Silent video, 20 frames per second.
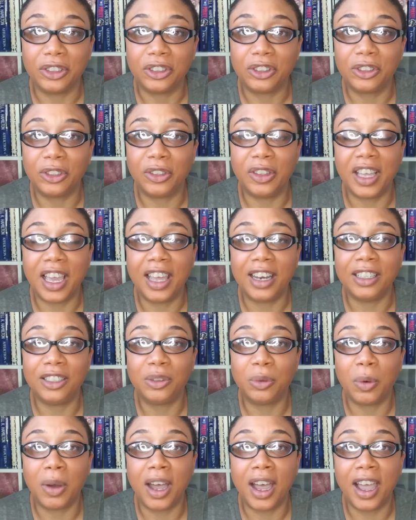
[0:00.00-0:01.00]
So that
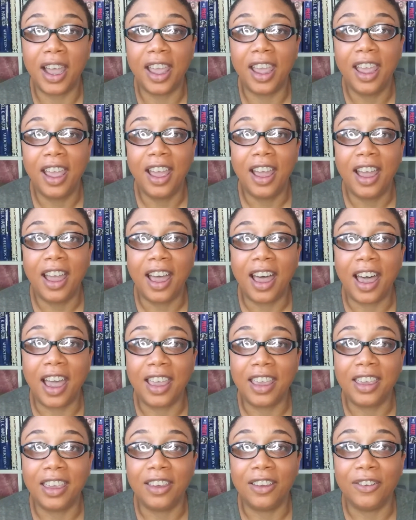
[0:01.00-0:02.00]
is why
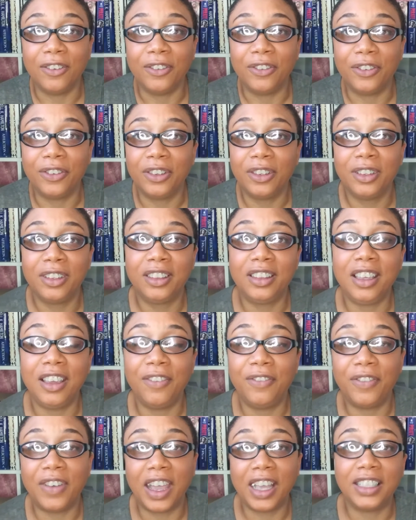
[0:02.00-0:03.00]
I give the
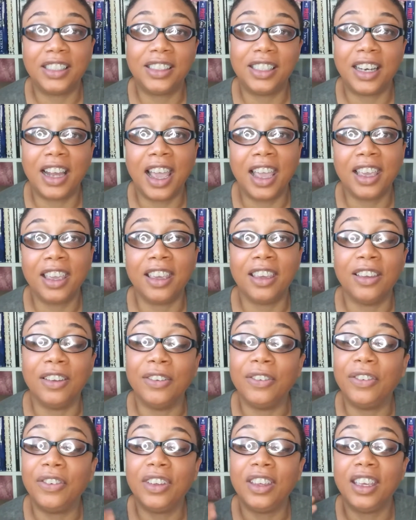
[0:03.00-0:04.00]
advice that I
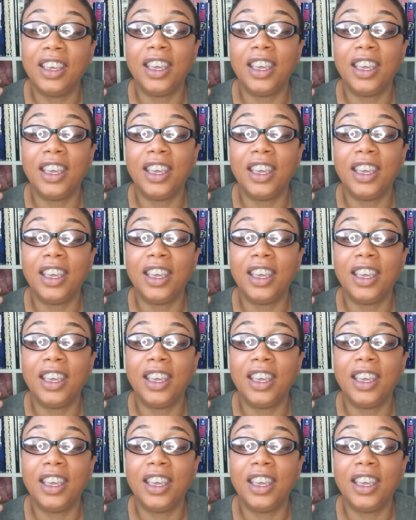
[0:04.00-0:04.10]
give